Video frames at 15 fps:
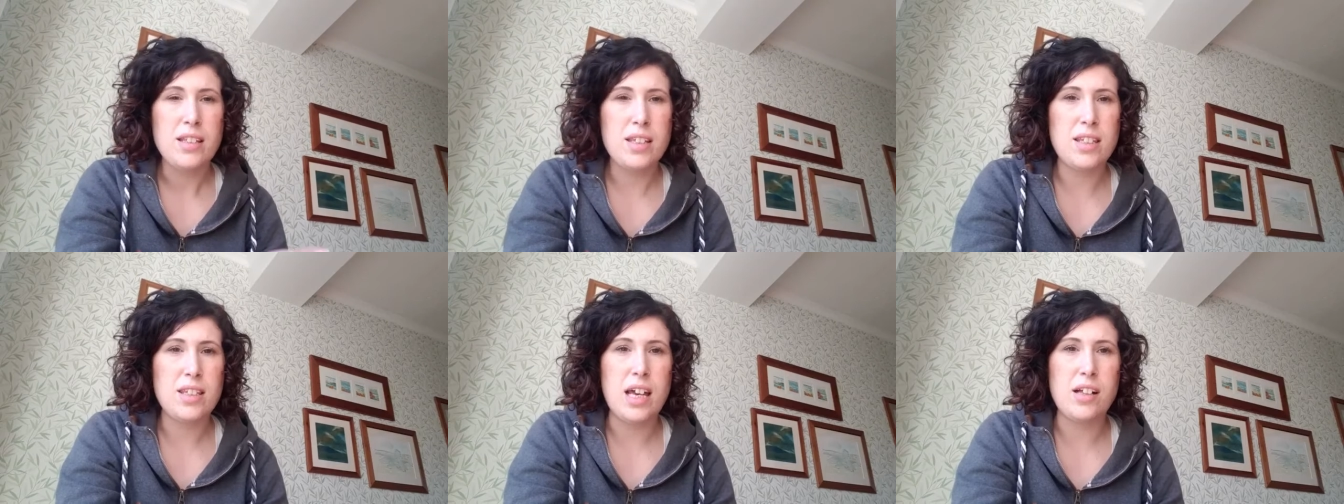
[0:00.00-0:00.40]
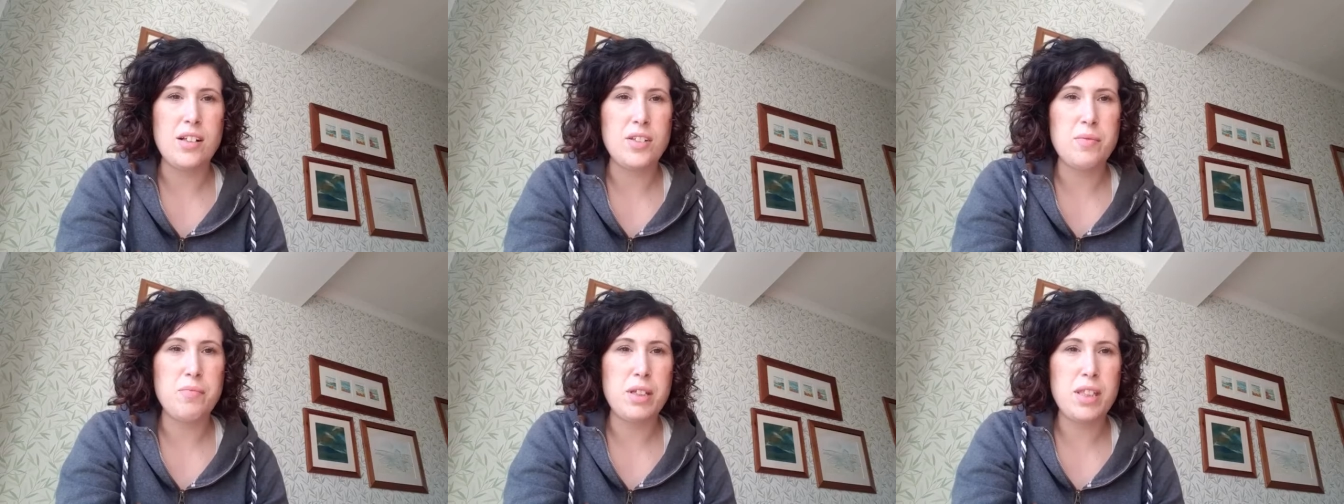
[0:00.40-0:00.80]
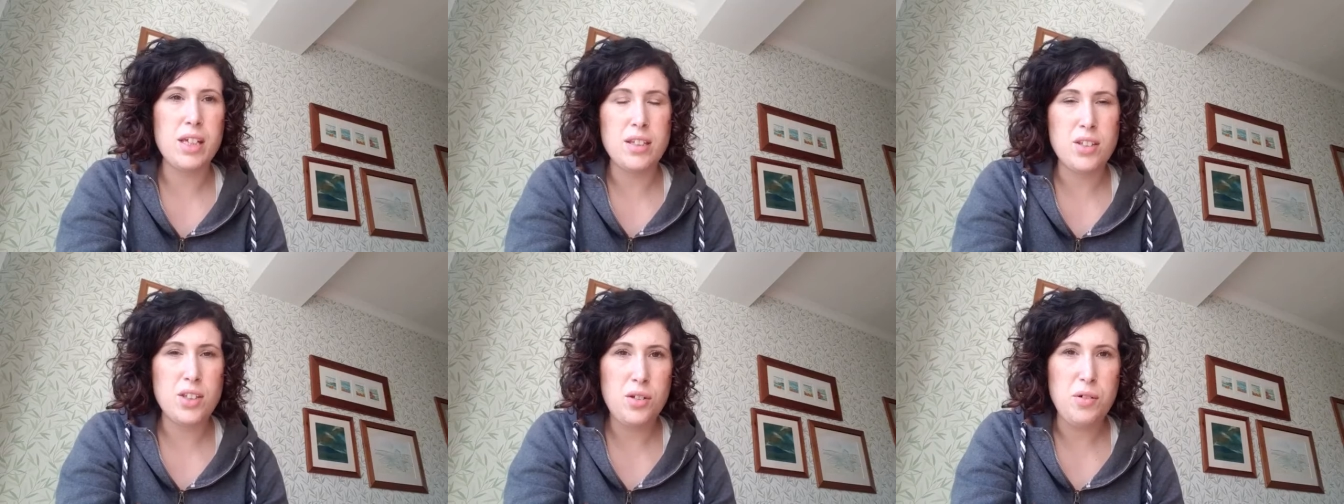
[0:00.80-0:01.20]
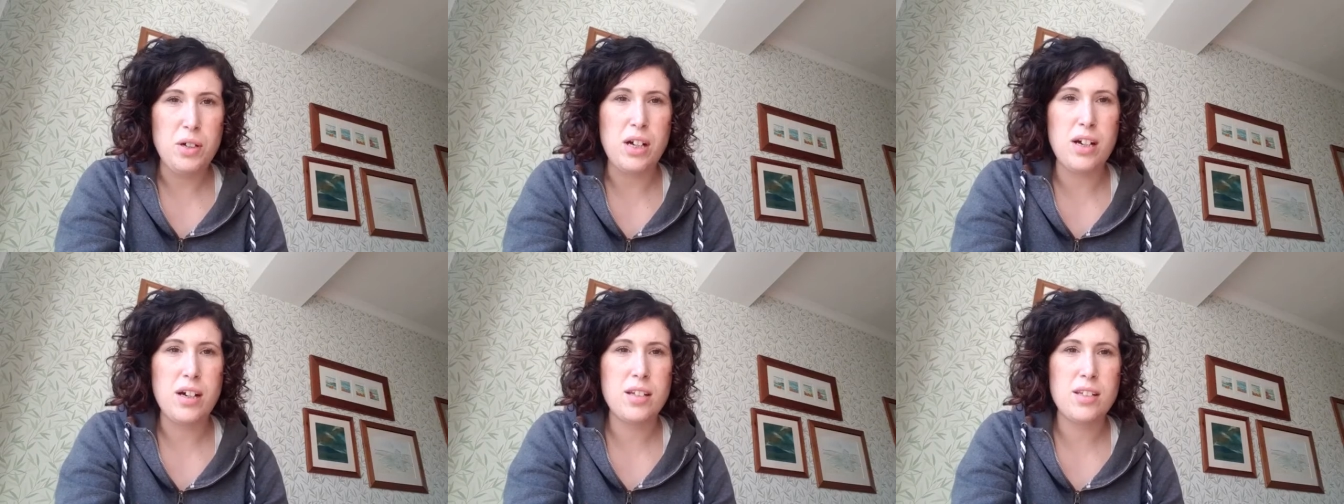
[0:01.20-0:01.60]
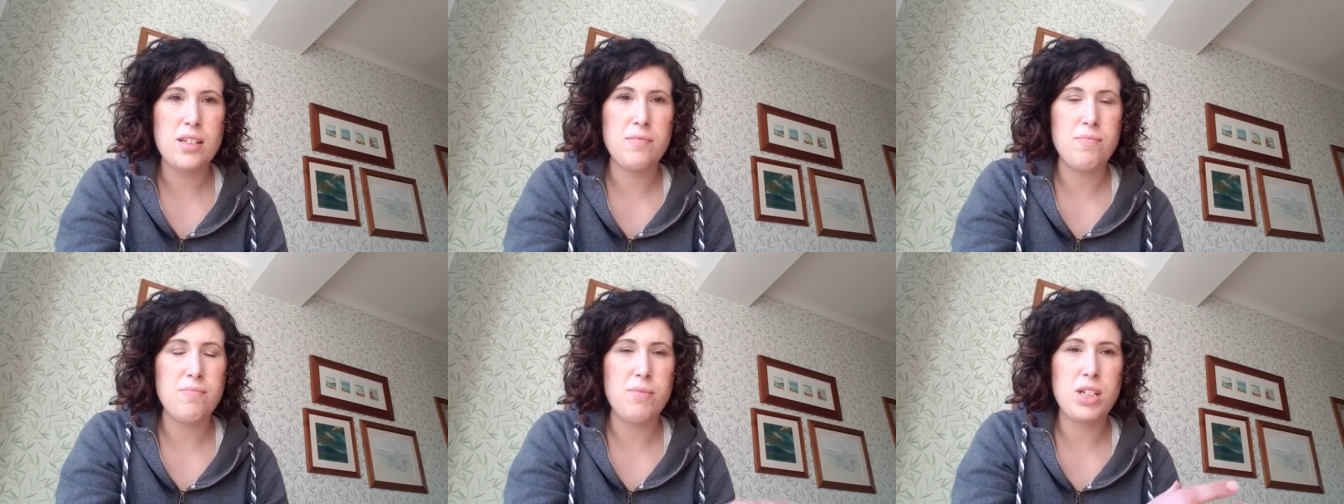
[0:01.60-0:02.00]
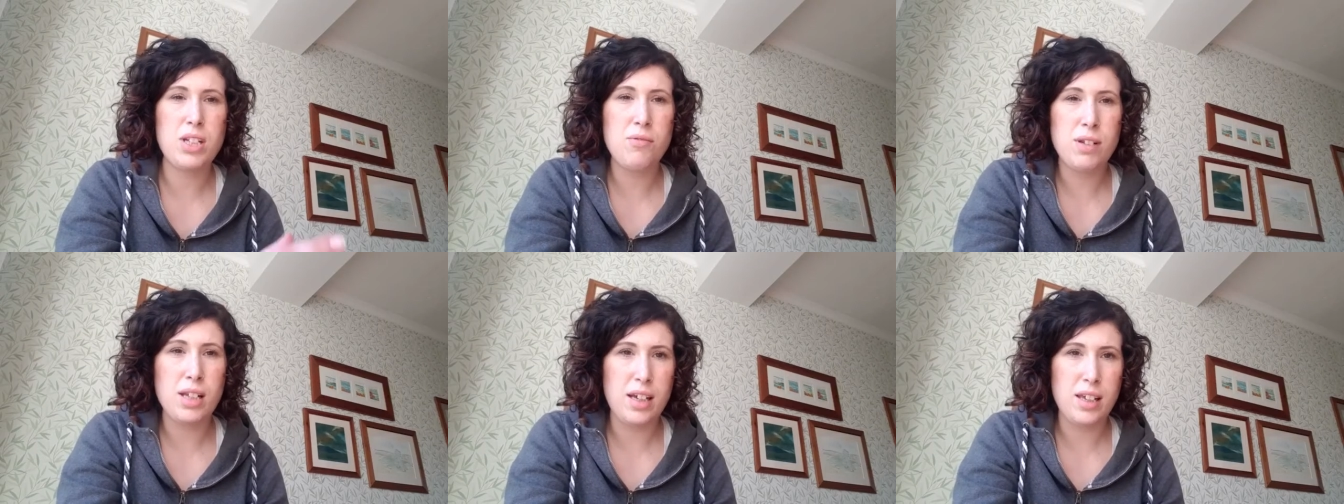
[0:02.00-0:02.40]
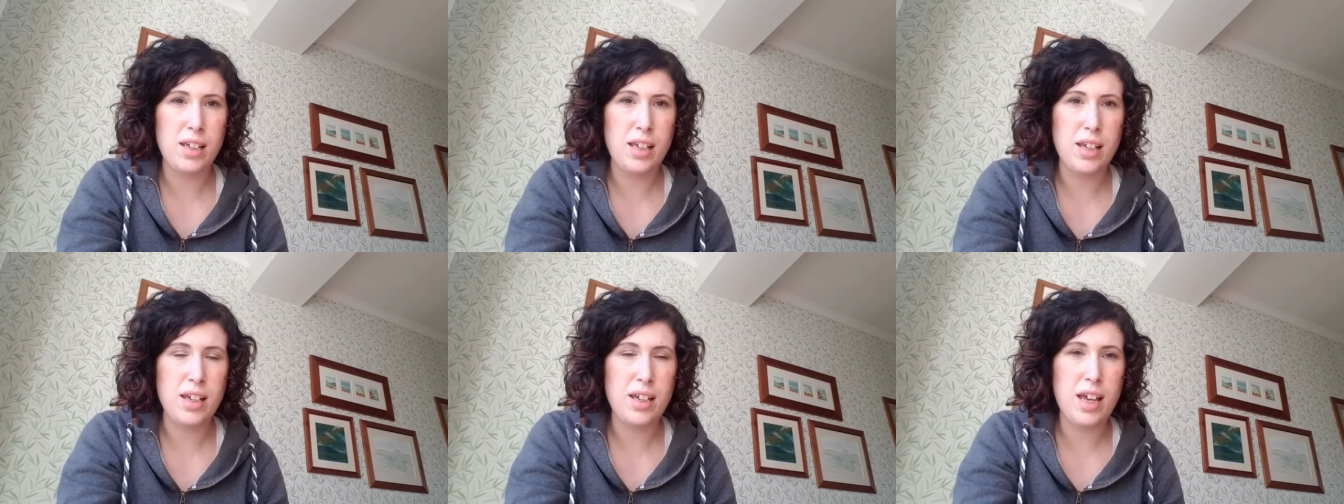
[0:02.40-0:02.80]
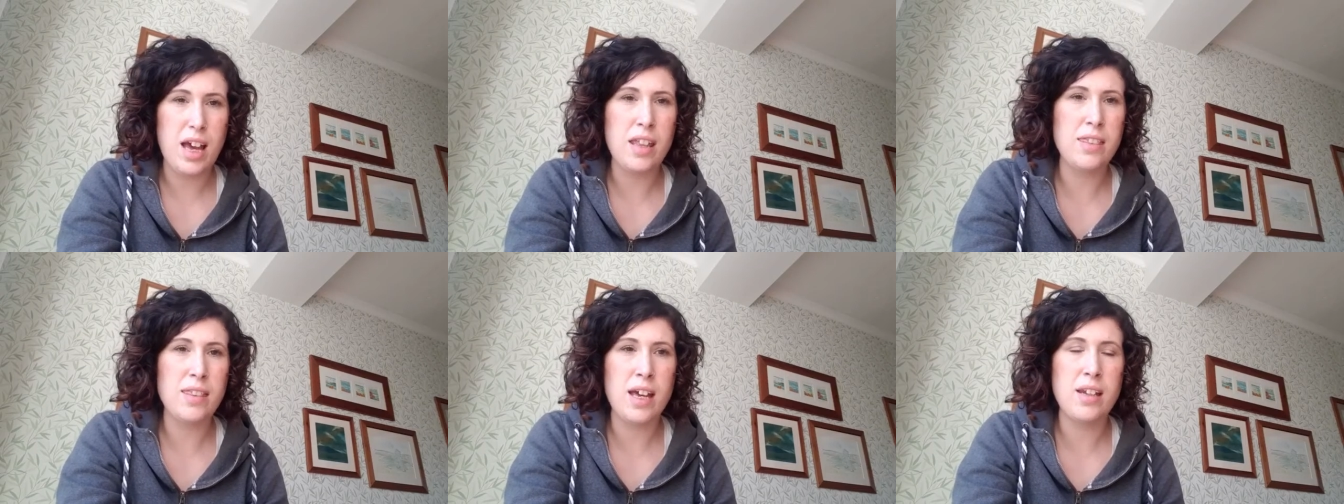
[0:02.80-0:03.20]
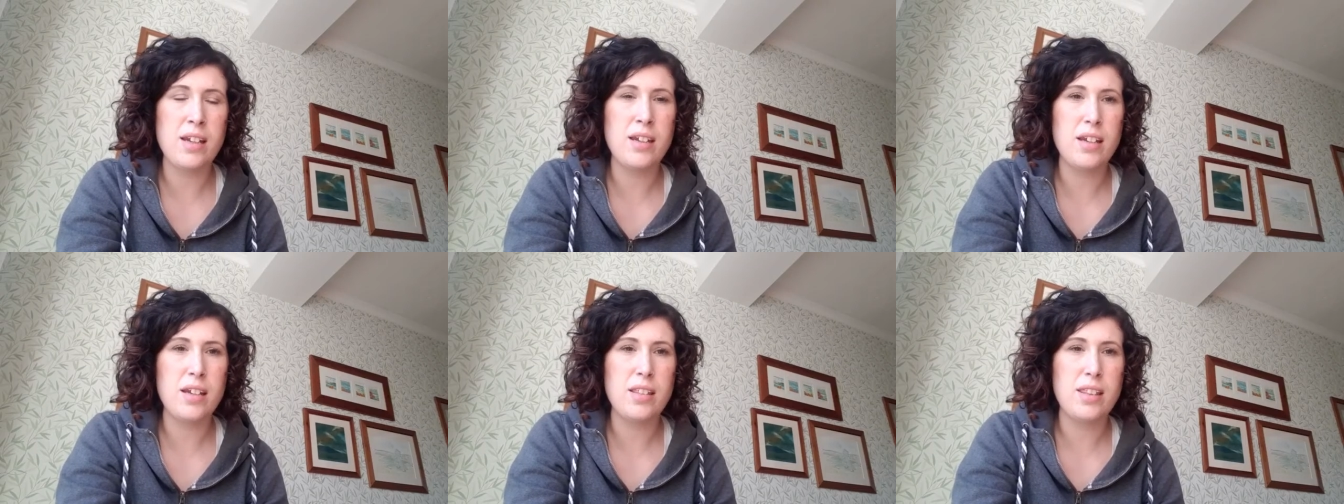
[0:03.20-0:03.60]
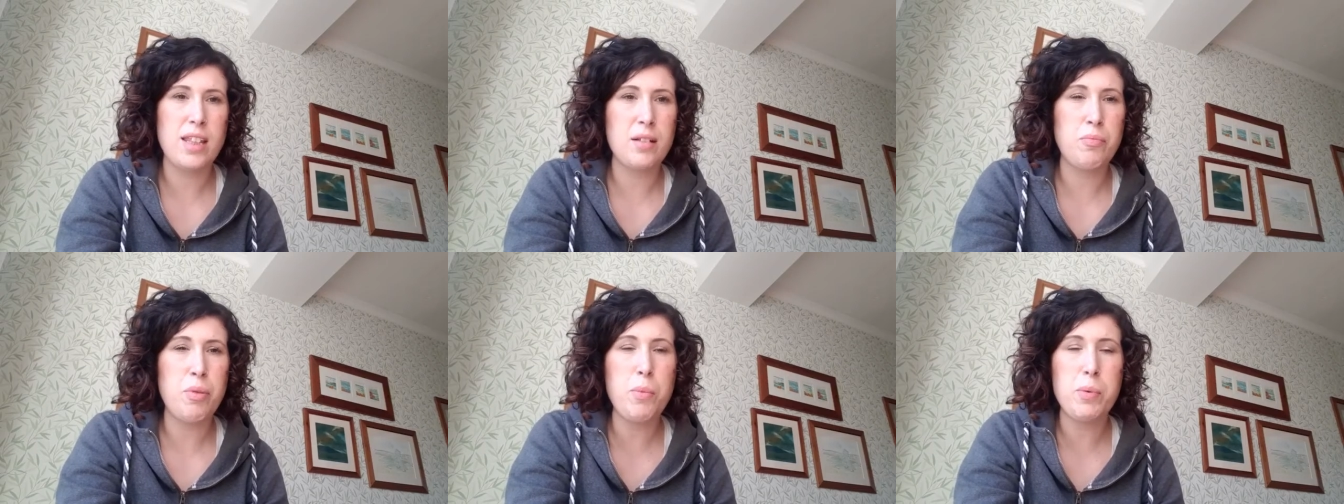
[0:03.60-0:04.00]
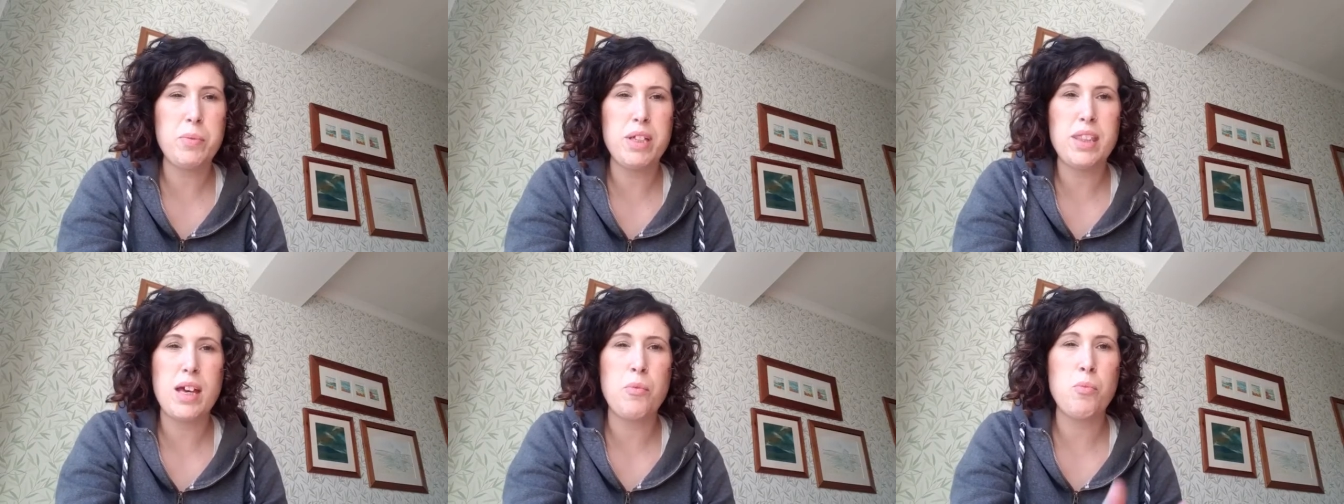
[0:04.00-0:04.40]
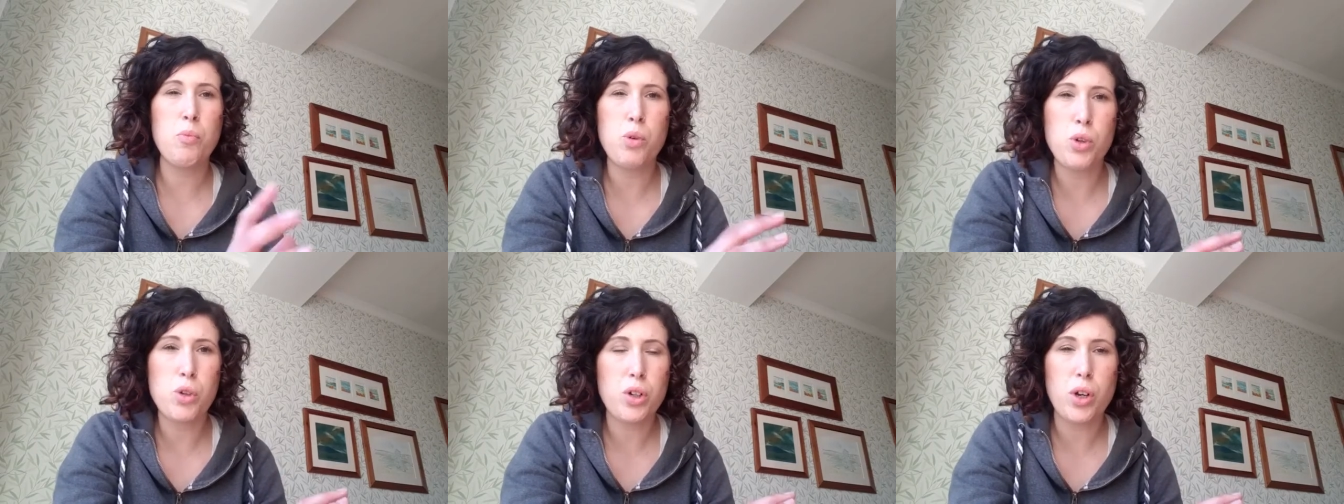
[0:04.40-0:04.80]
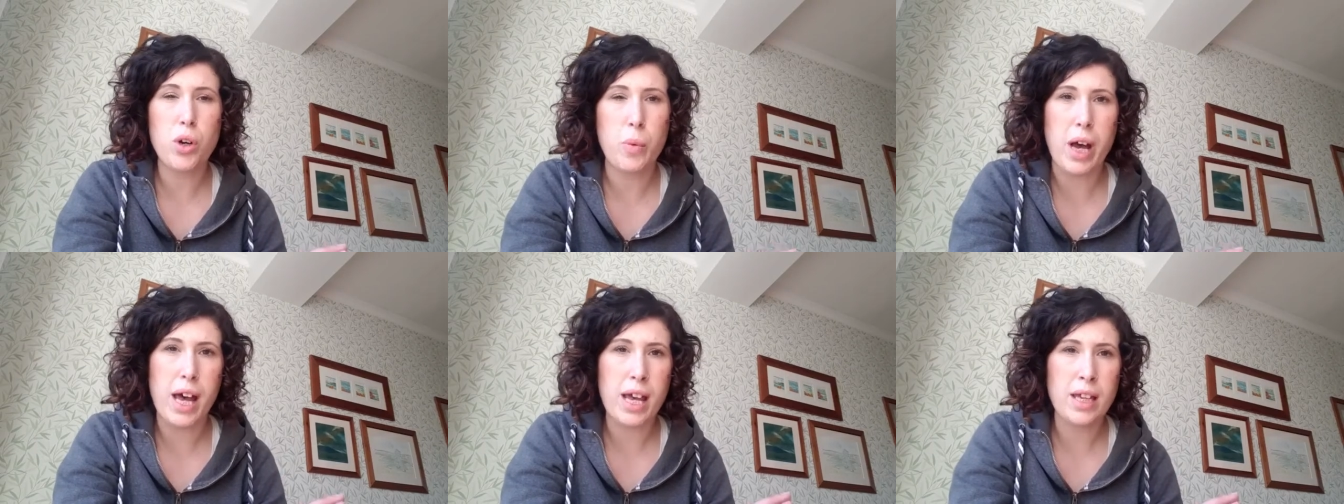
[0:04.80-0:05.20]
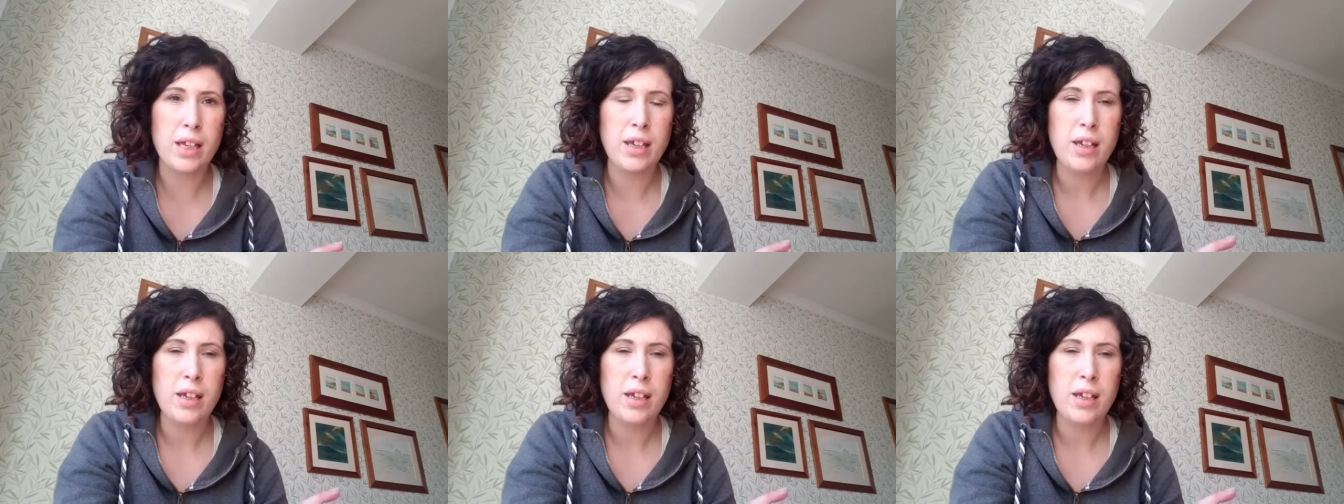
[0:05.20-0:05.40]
to tell them that that's too hard, they don't like it, and then they'll probably then walk away.